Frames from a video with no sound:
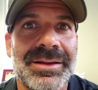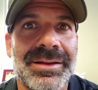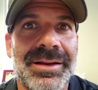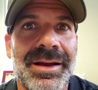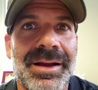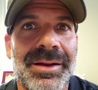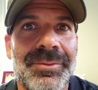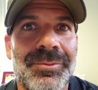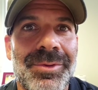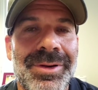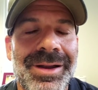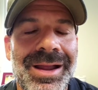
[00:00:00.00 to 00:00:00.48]

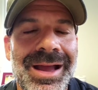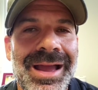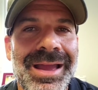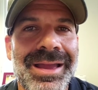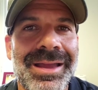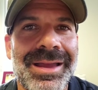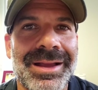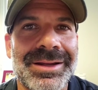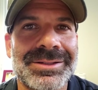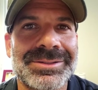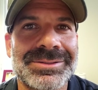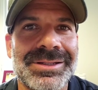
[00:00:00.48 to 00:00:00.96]
What
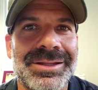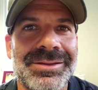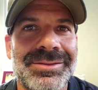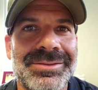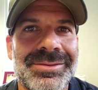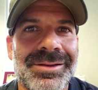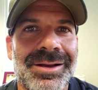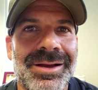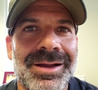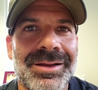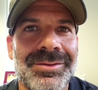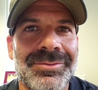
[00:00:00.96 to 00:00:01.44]
I actually
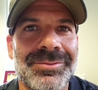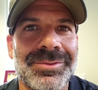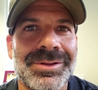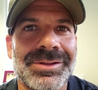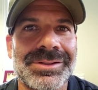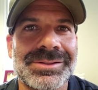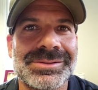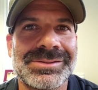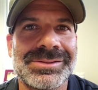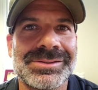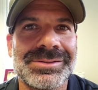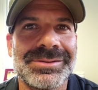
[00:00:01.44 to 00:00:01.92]
thought
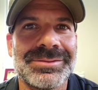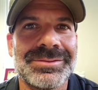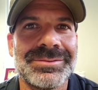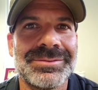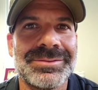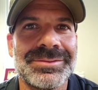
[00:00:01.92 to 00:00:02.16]
was